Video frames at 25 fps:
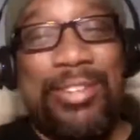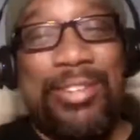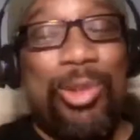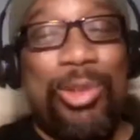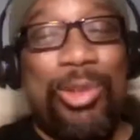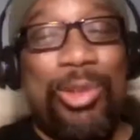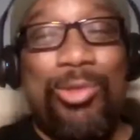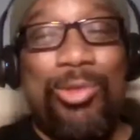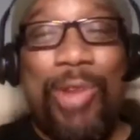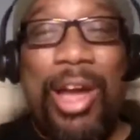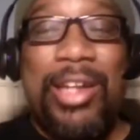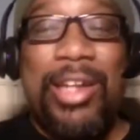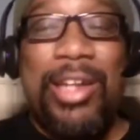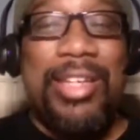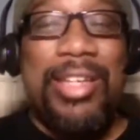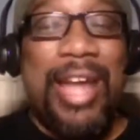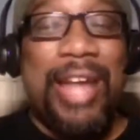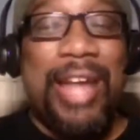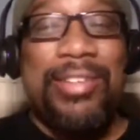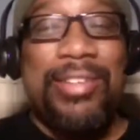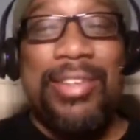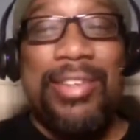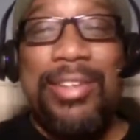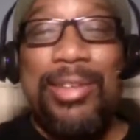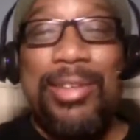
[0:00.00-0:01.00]
Ronnie
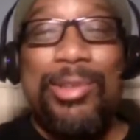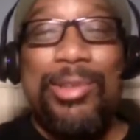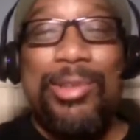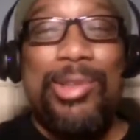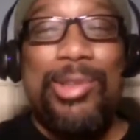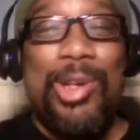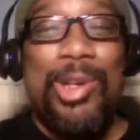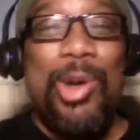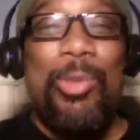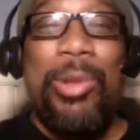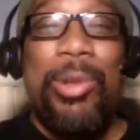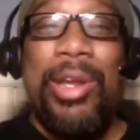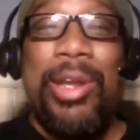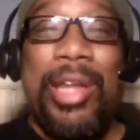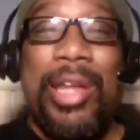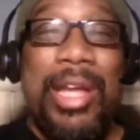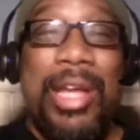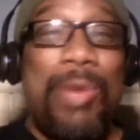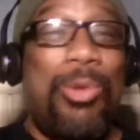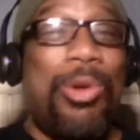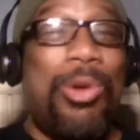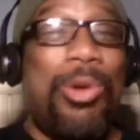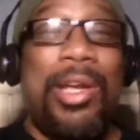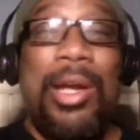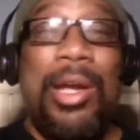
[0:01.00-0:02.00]
Knight's a little dude, but he
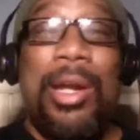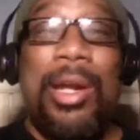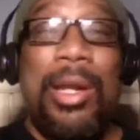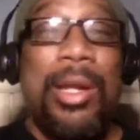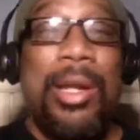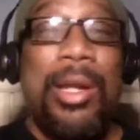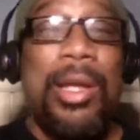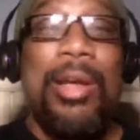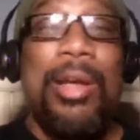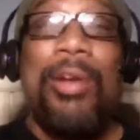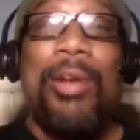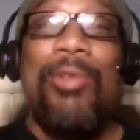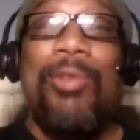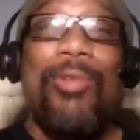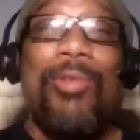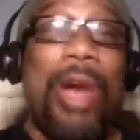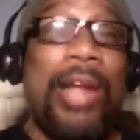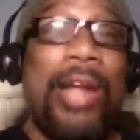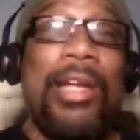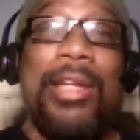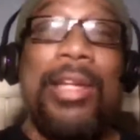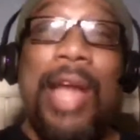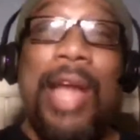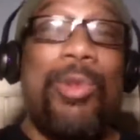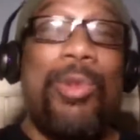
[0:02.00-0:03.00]
will get it. Ronnie
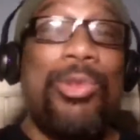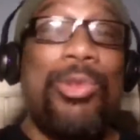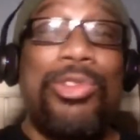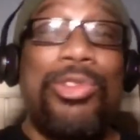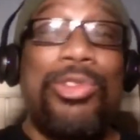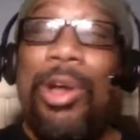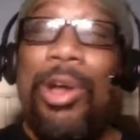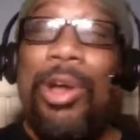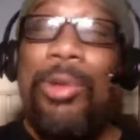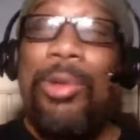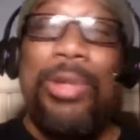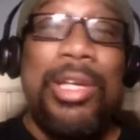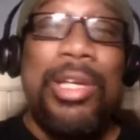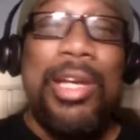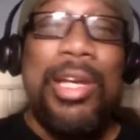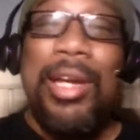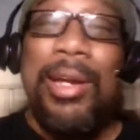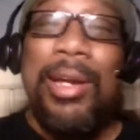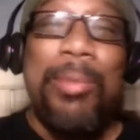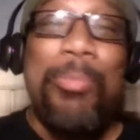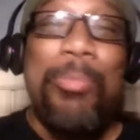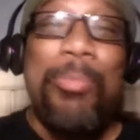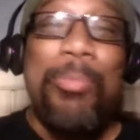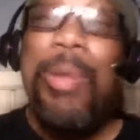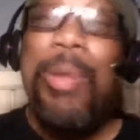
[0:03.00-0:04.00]
Knight was known to get it
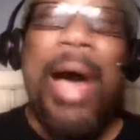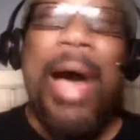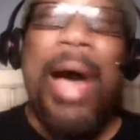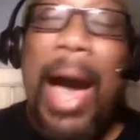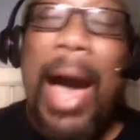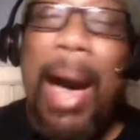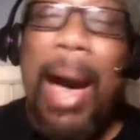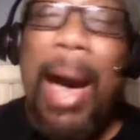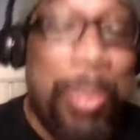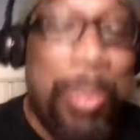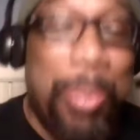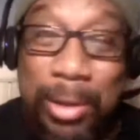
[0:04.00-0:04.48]
popping.